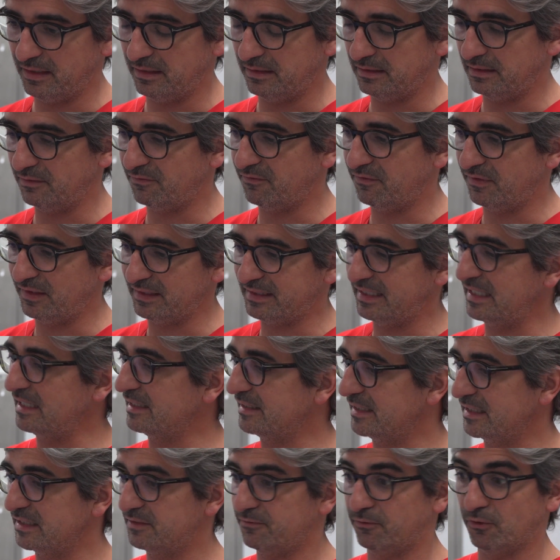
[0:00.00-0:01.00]
the
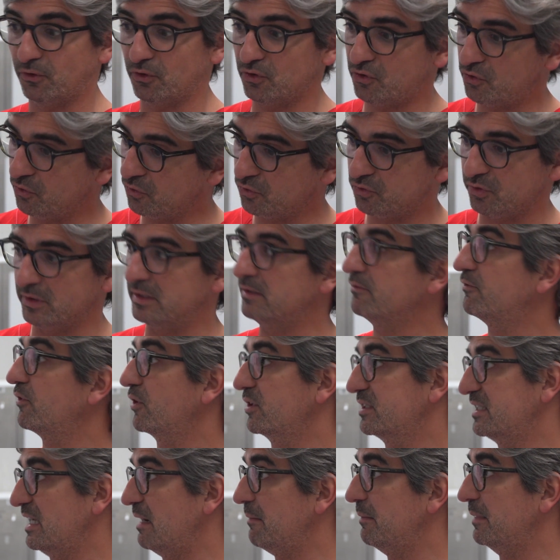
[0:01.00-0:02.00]
facilities for suturing, for
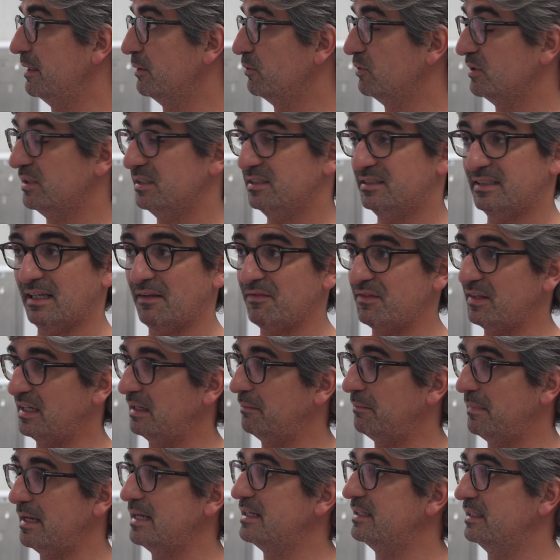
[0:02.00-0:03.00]
example, which is something
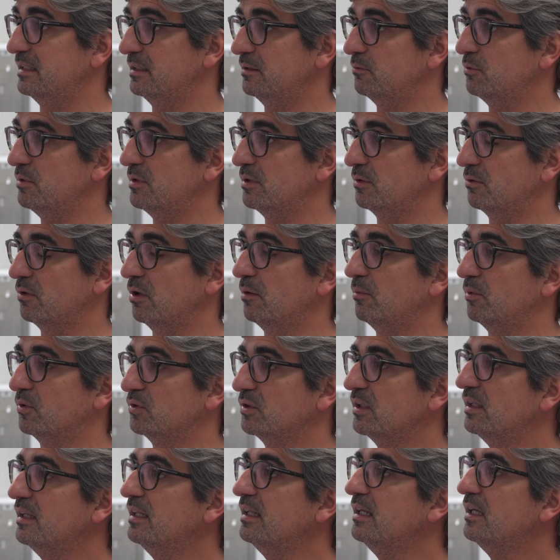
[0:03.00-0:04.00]
amazing with the robot.
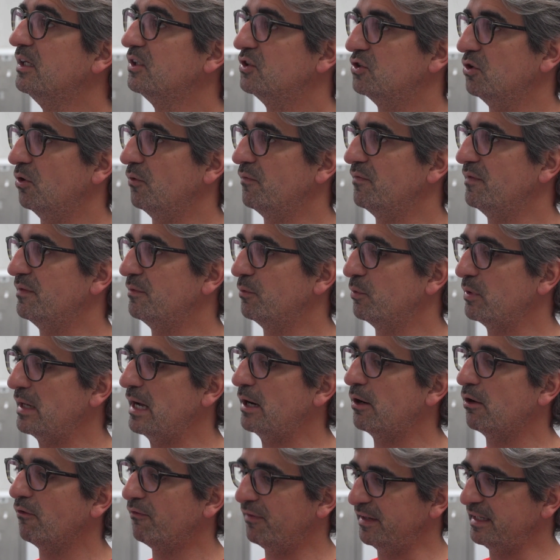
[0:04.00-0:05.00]
So we
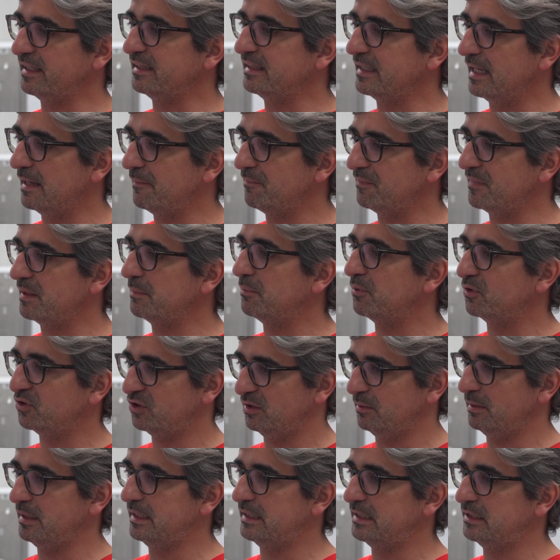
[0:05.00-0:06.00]
are offering them the
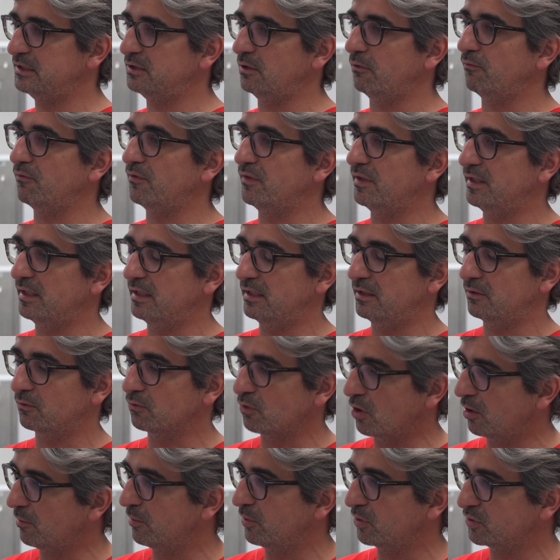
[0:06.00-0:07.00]
possibilities of the
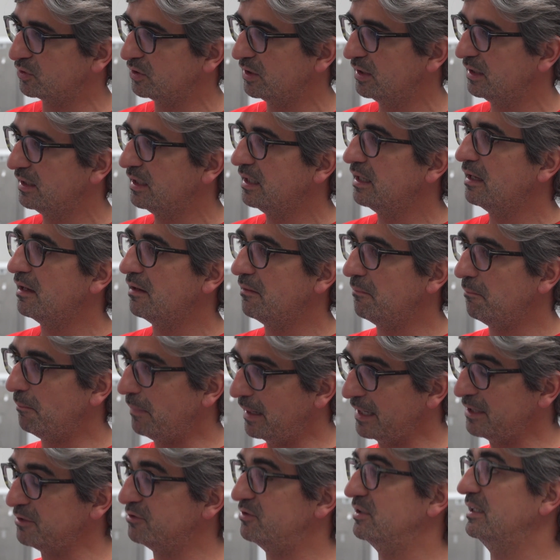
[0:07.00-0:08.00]
robot
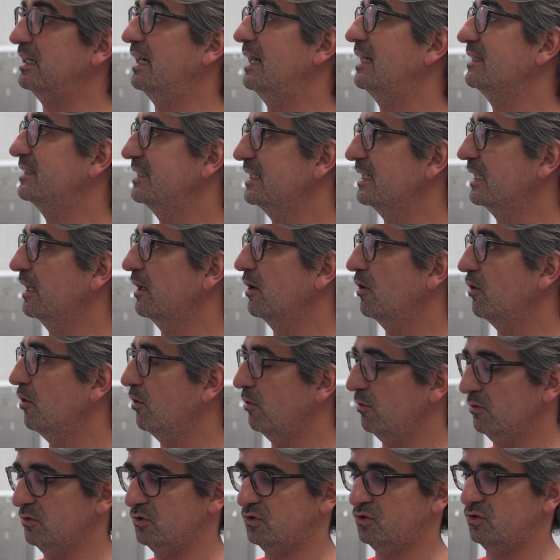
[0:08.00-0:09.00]
by using a single
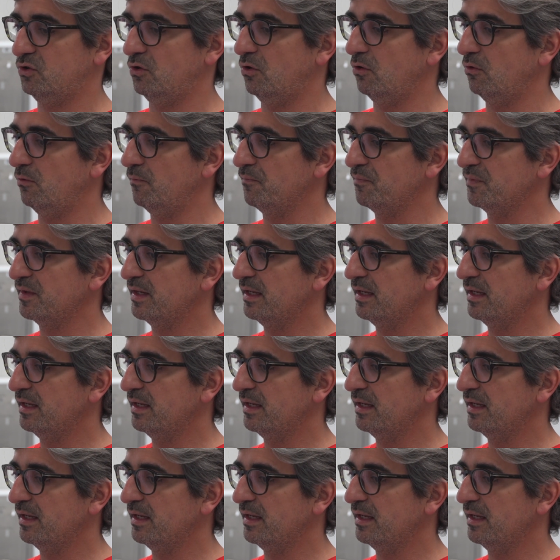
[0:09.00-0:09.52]
hole. So